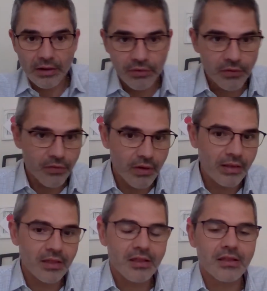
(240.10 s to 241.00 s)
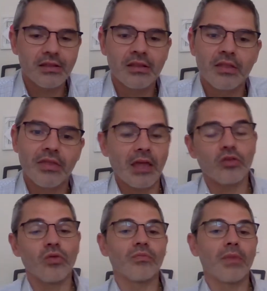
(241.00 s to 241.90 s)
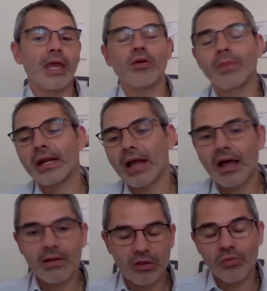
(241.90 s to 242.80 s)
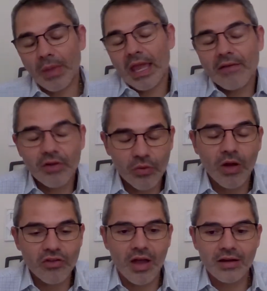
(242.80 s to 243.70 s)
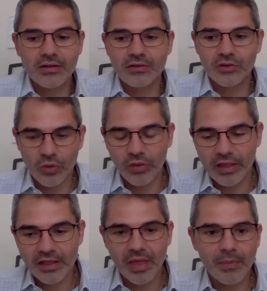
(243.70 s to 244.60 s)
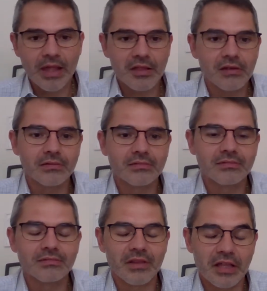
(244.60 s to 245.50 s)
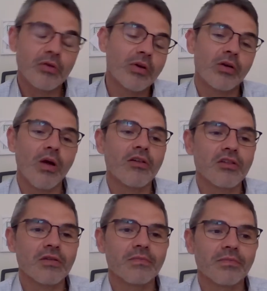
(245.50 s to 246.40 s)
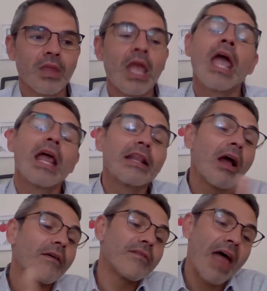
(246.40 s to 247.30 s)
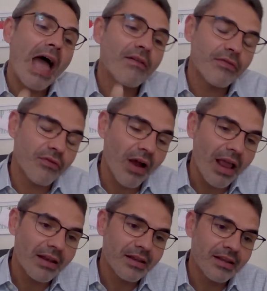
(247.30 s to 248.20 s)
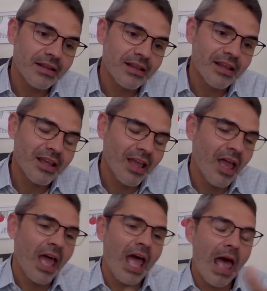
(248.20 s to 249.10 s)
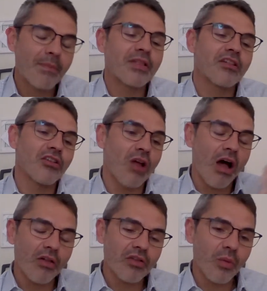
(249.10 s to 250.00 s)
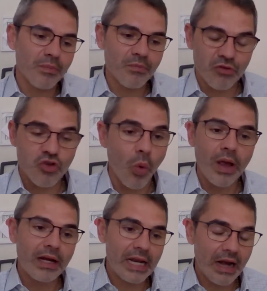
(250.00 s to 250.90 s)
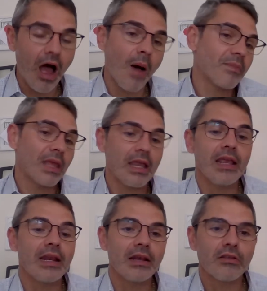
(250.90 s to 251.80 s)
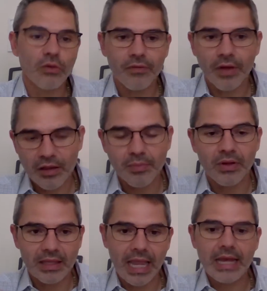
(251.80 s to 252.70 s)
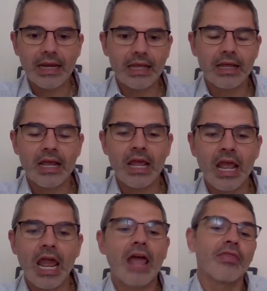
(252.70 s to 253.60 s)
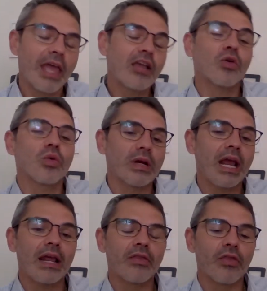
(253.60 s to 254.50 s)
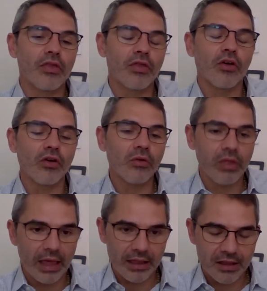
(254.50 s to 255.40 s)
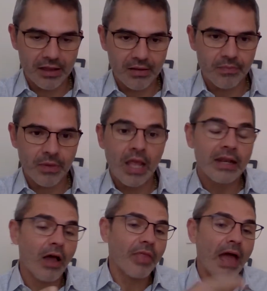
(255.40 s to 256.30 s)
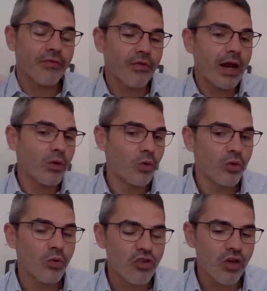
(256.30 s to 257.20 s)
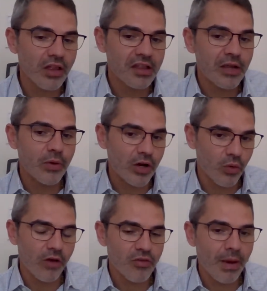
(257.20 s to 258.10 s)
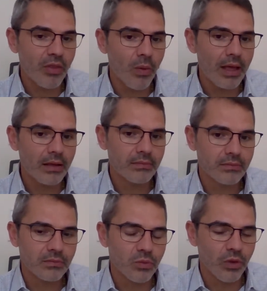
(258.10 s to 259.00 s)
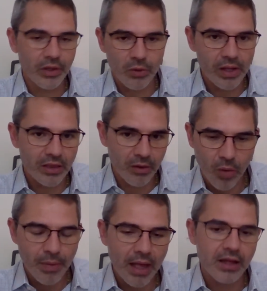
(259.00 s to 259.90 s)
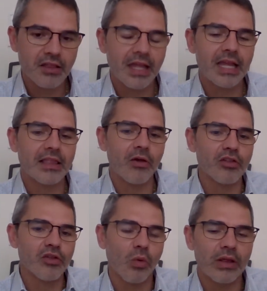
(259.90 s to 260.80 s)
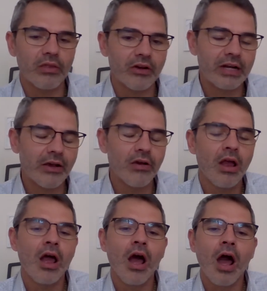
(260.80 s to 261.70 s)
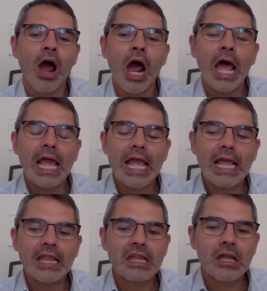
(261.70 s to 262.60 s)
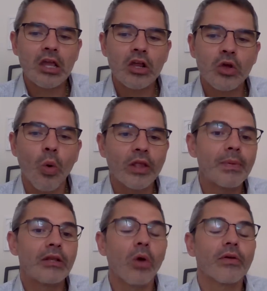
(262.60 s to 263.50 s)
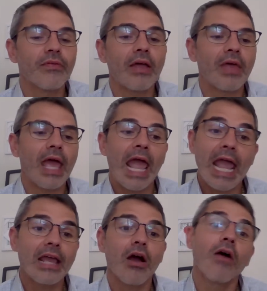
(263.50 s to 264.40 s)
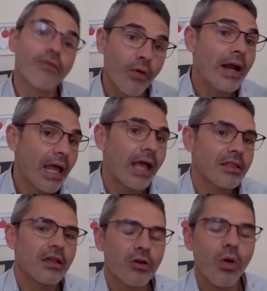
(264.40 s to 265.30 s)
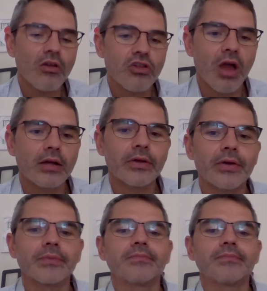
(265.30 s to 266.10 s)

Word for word: of your friends that you may or may not, you may have a crush on, you list them as a secret crush. Now, if that friend happens to also join and opt in to Facebook dating and they create their list. Now, that friend who you just secret crush, by the way, really quick to go back because I can't tell a story and learn are near, is going to be notified that, hey, a friend has a crush on you.